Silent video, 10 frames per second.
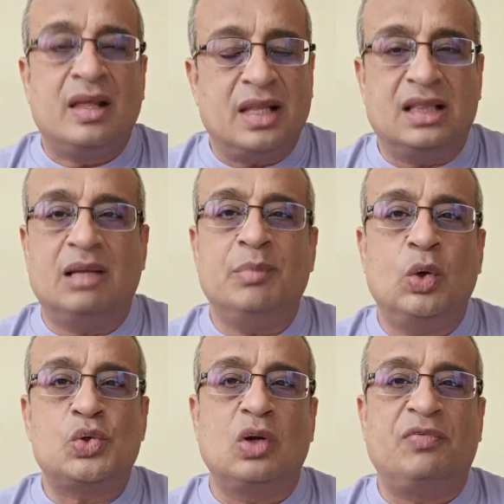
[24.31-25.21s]
that the
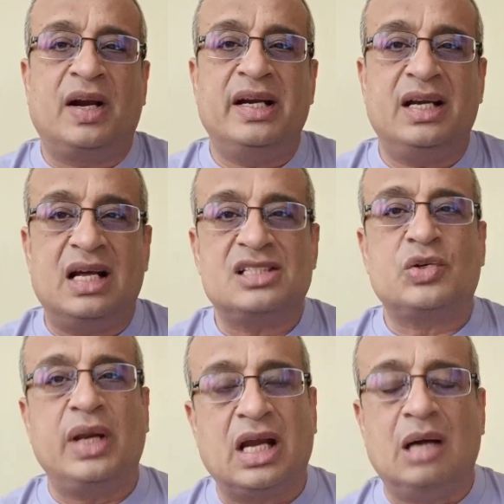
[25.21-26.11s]
mutual fund
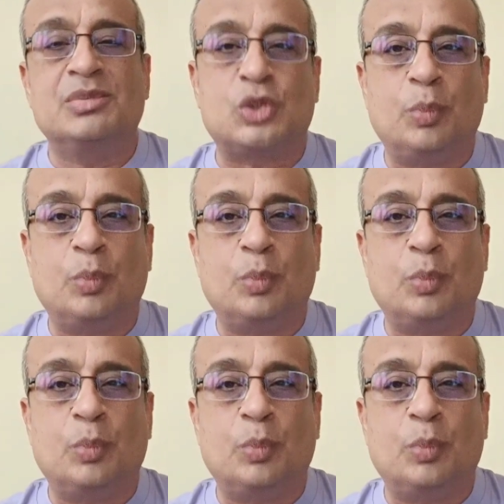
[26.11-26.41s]
industry comes